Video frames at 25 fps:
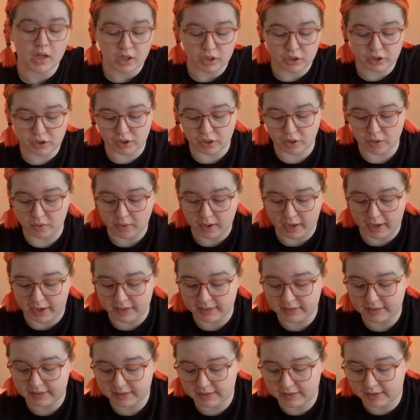So I
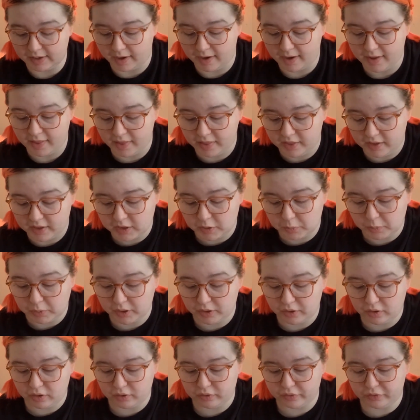thought this
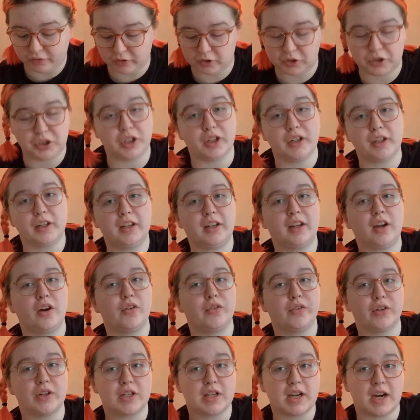one for sure could go
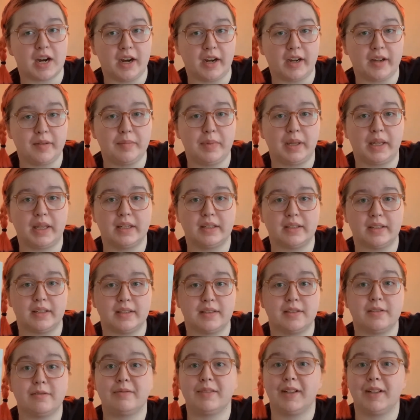for time because it's